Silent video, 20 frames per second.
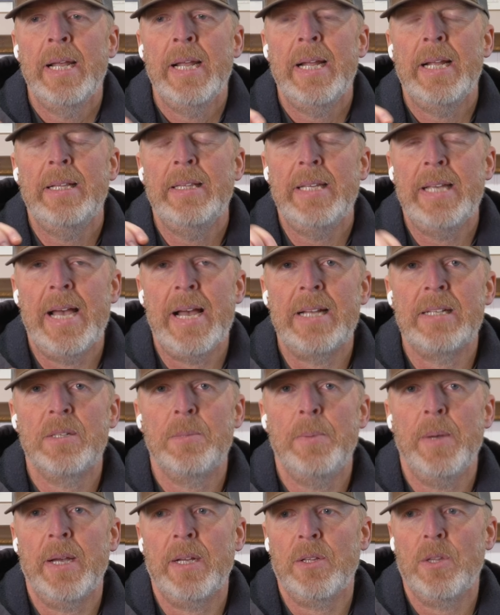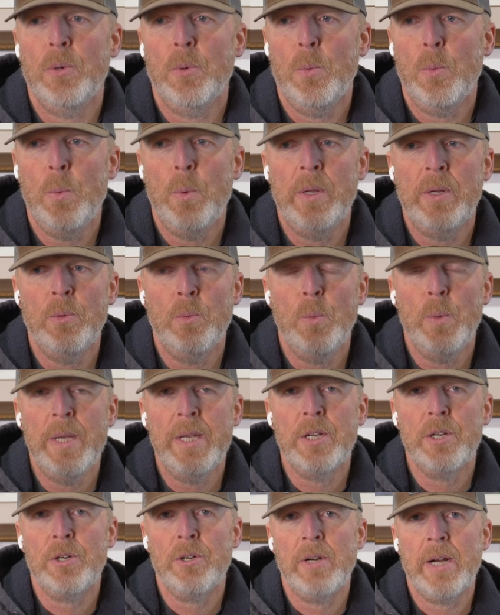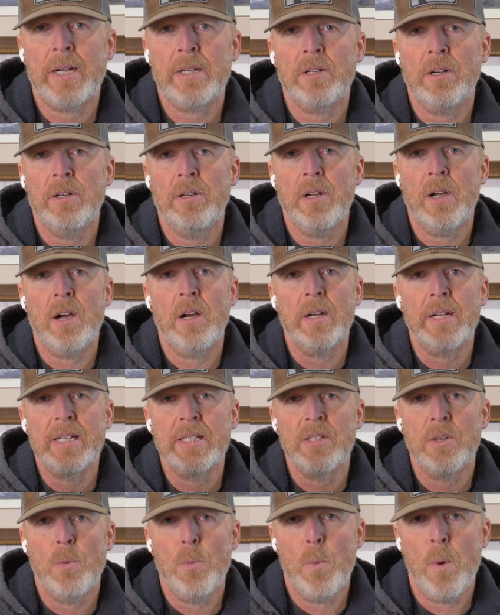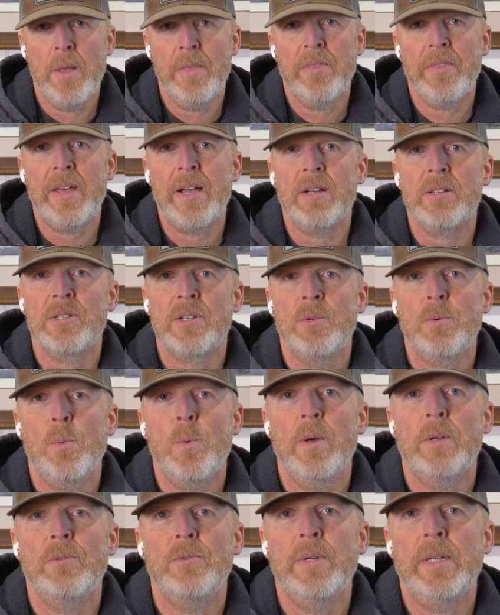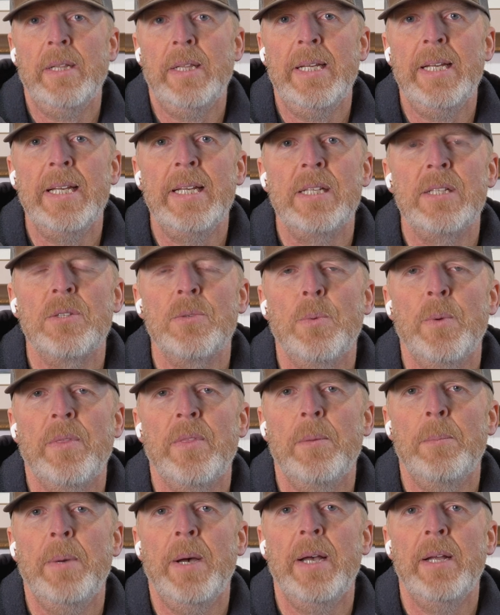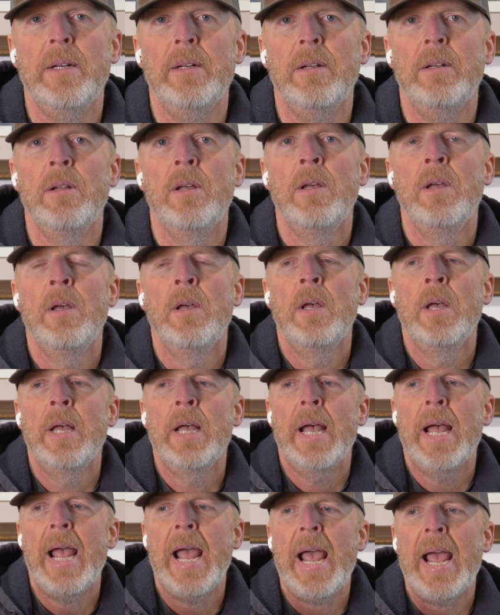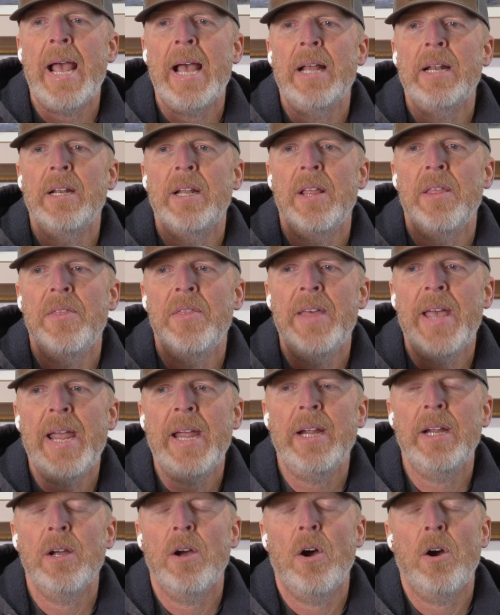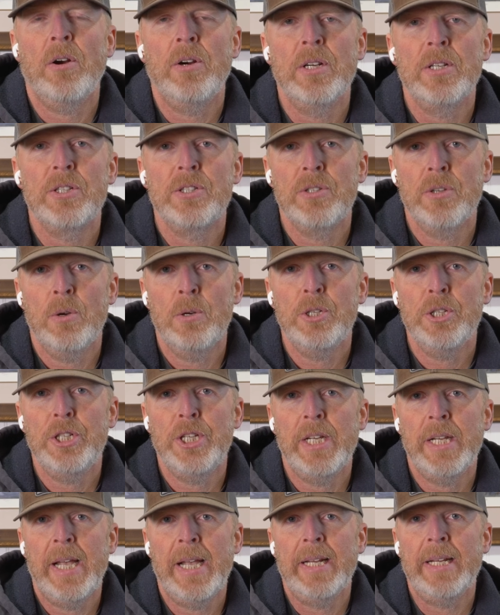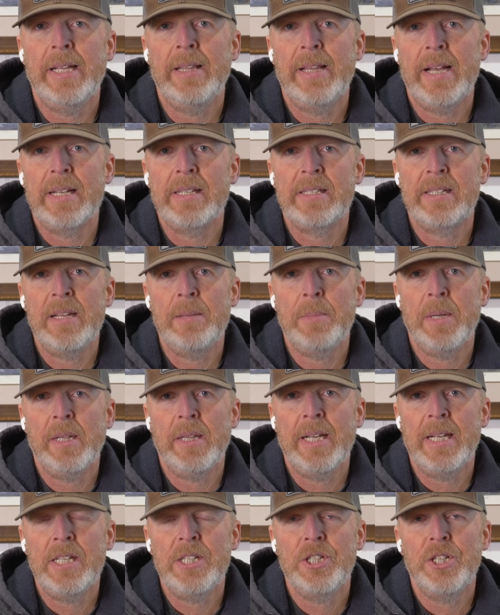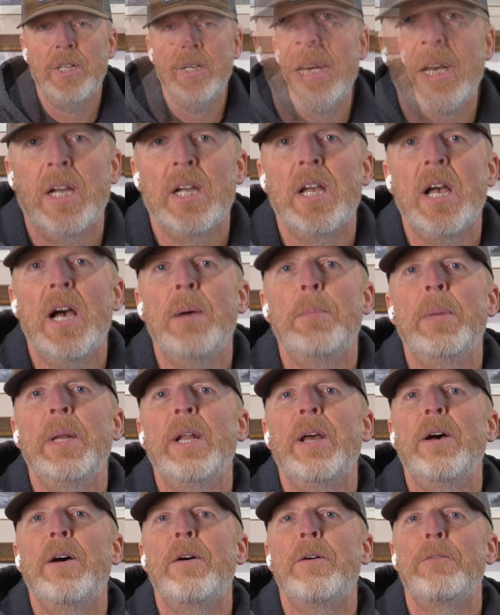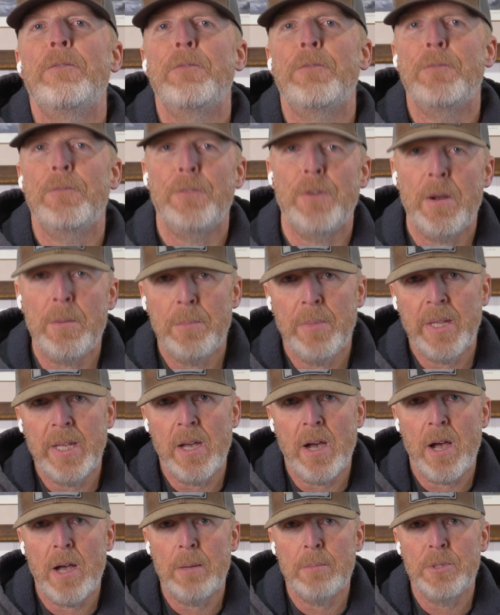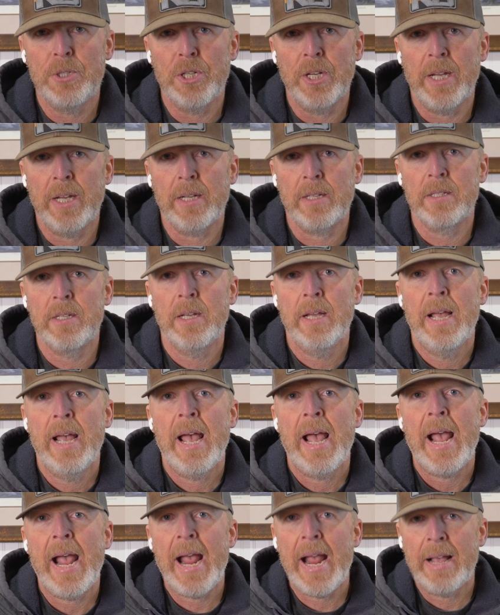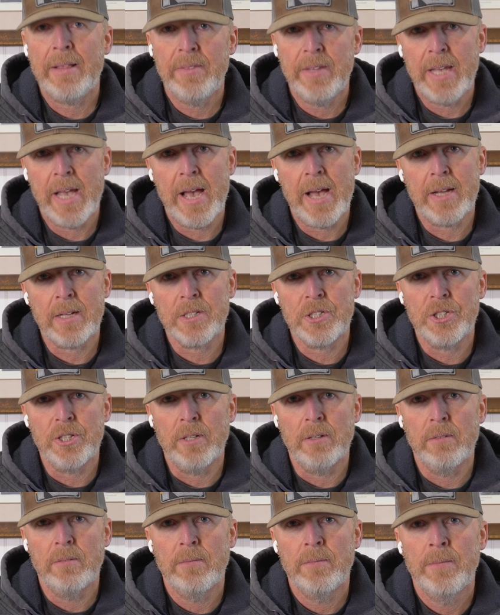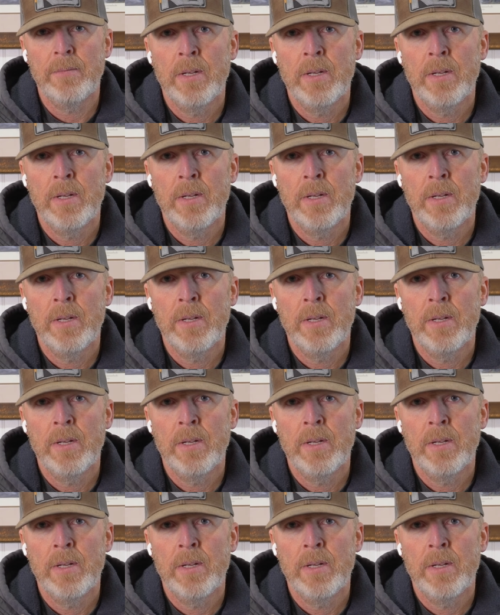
in the aspect that when we correct our dog, it's a 1001 release with the button, and they are associating that stimulation coming from the object and the action.